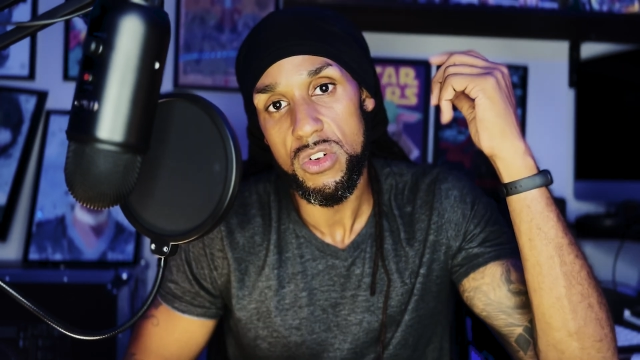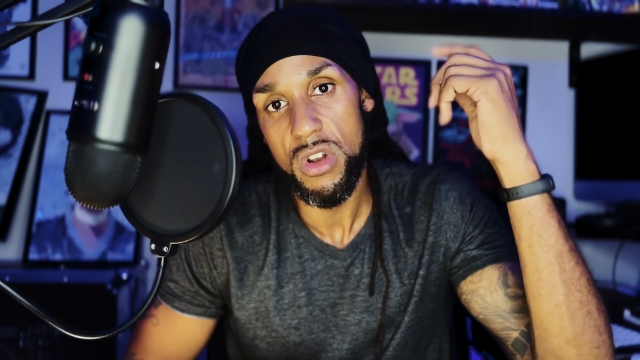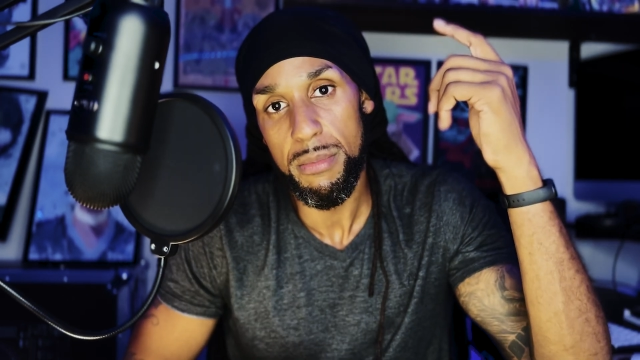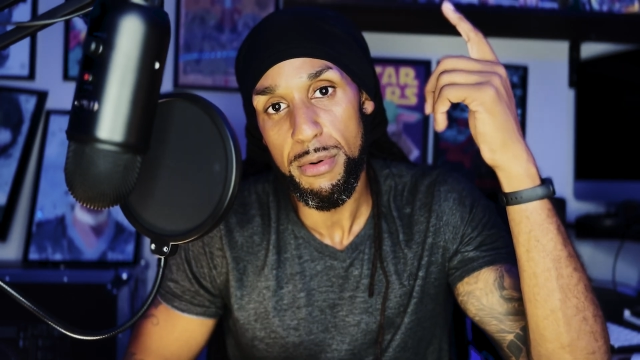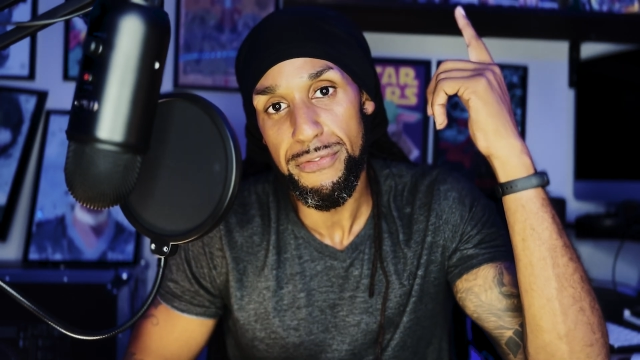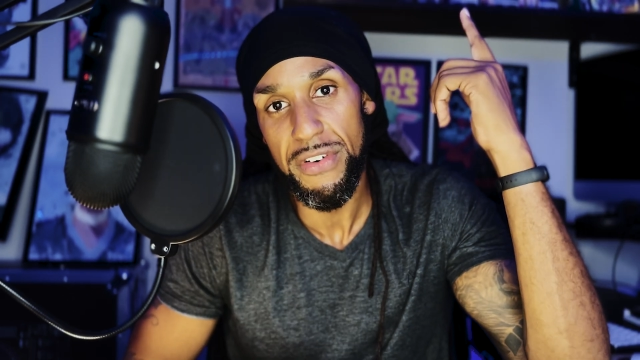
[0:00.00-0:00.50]

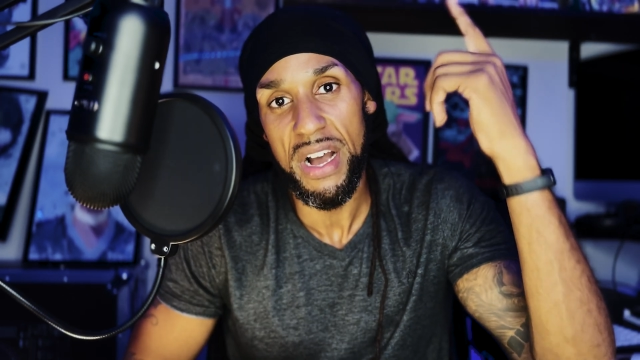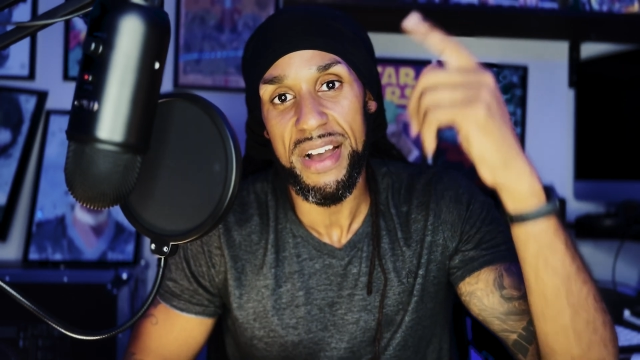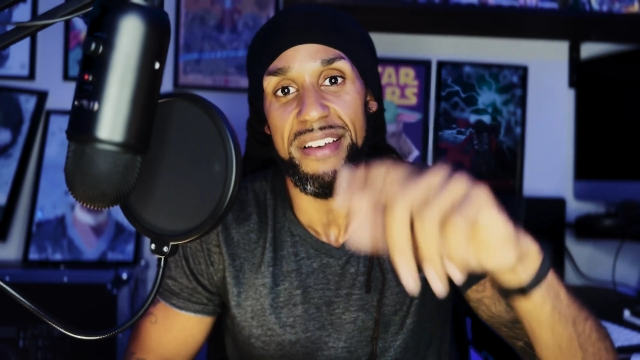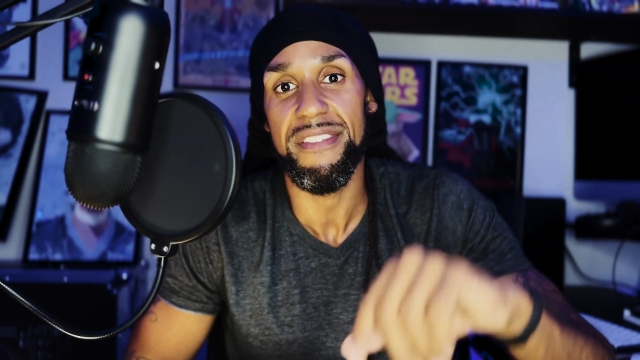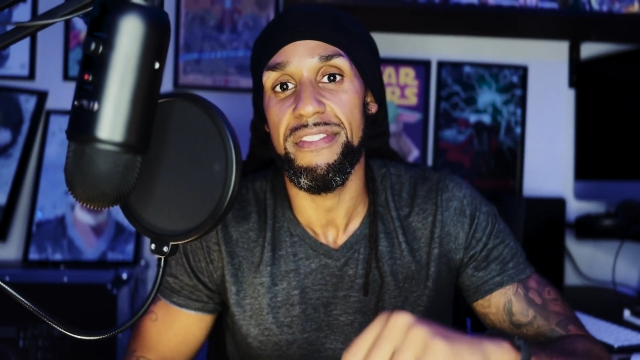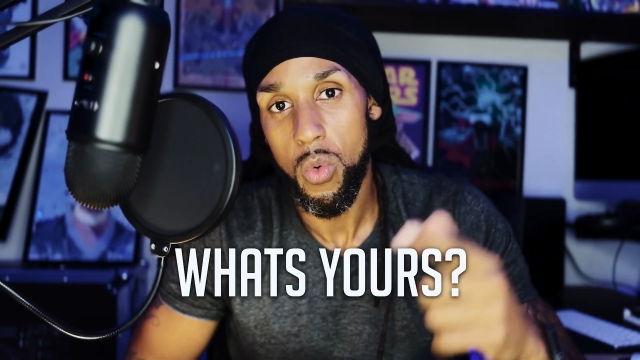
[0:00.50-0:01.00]
number
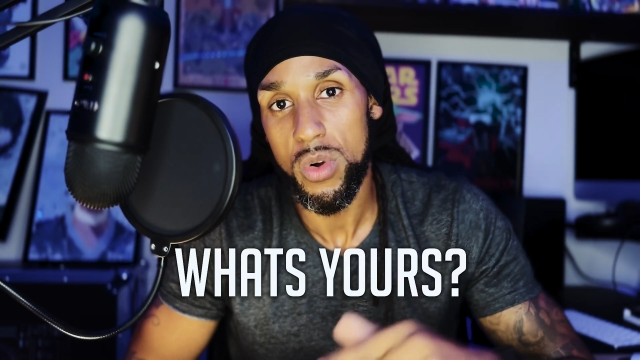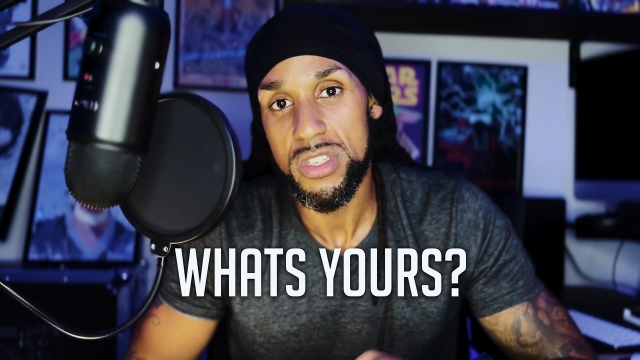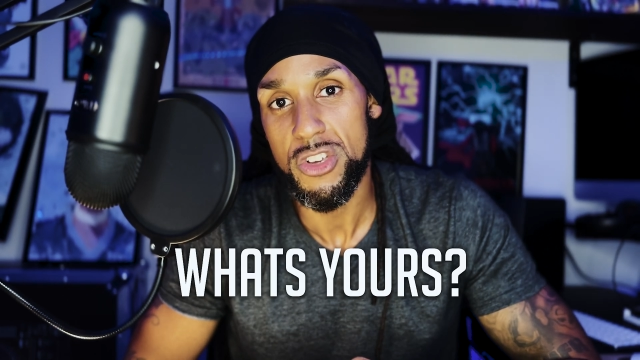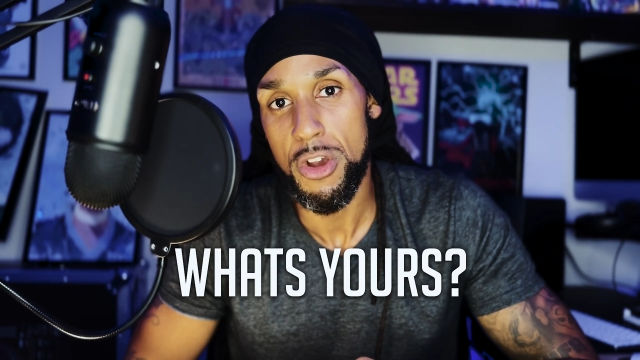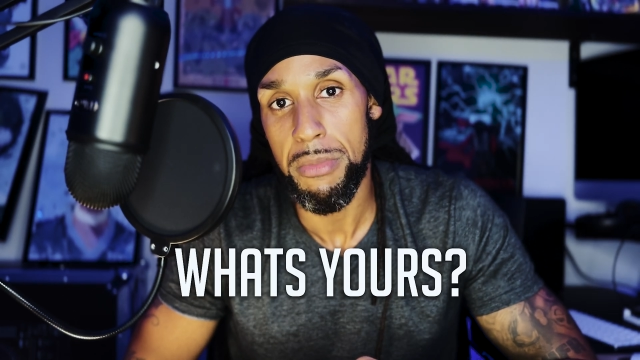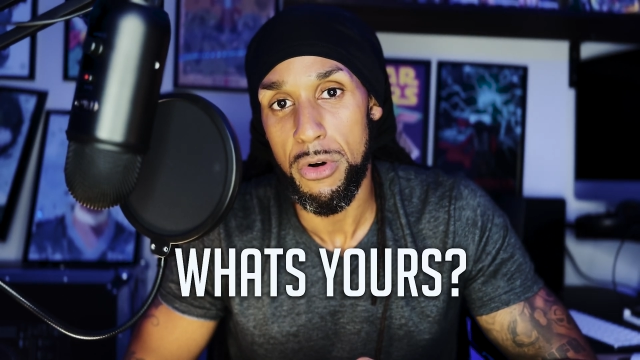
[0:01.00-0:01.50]
5,
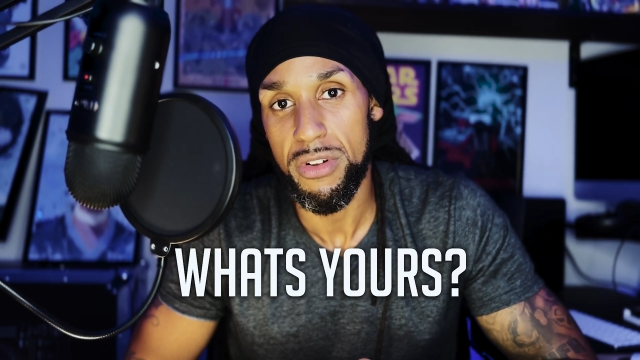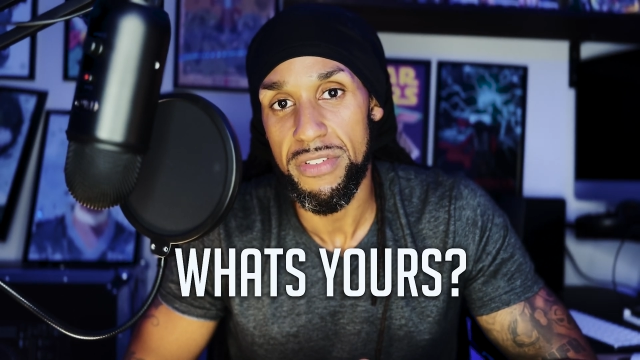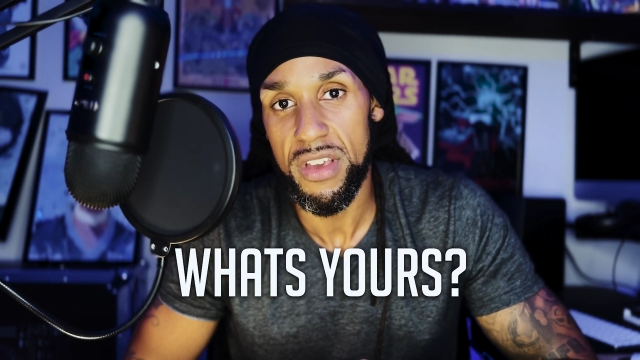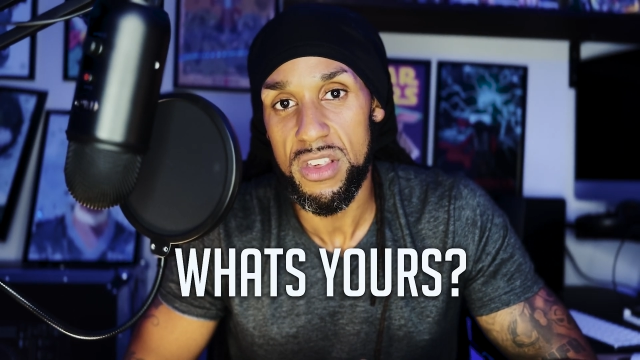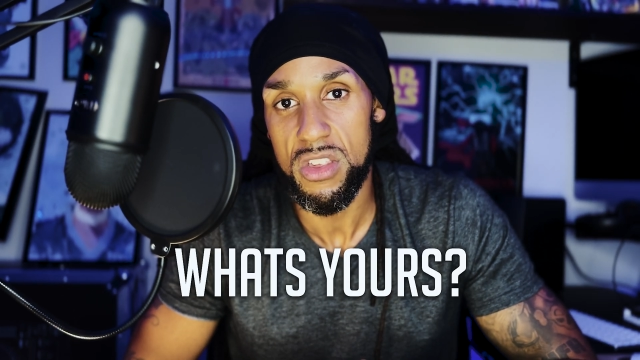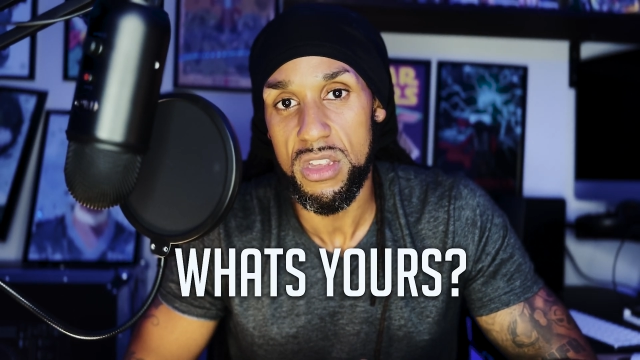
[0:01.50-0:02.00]
what's your
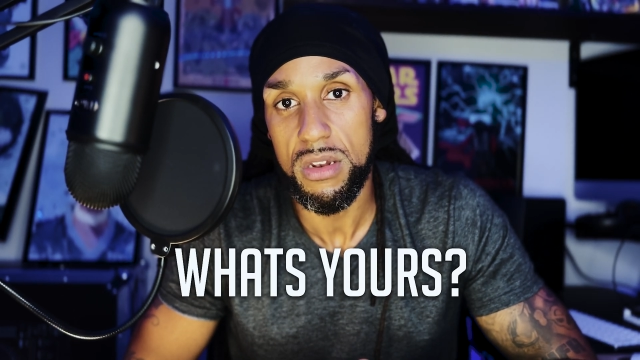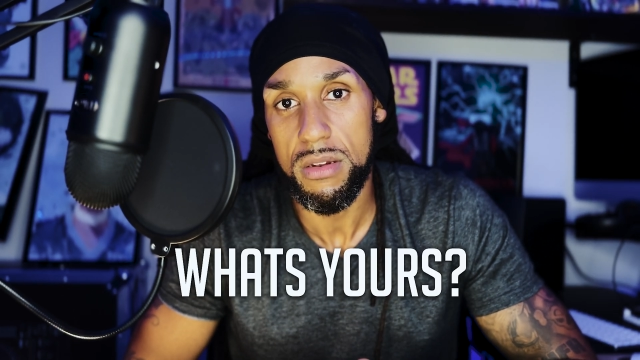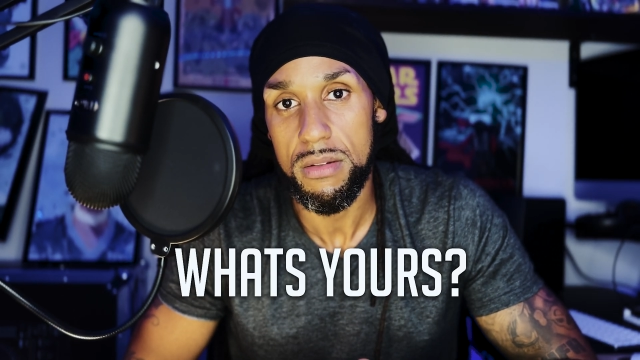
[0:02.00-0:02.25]
motivation?